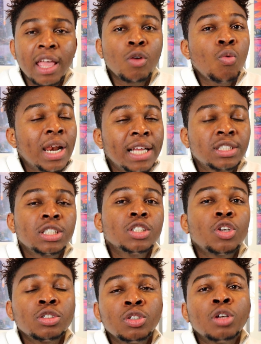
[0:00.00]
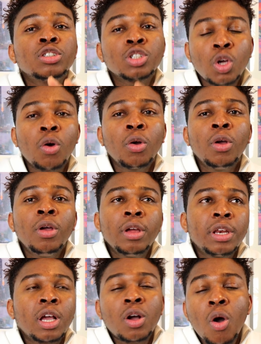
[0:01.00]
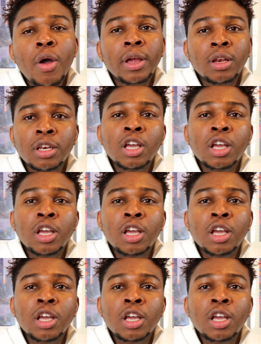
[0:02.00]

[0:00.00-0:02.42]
a wallet does not store the coin.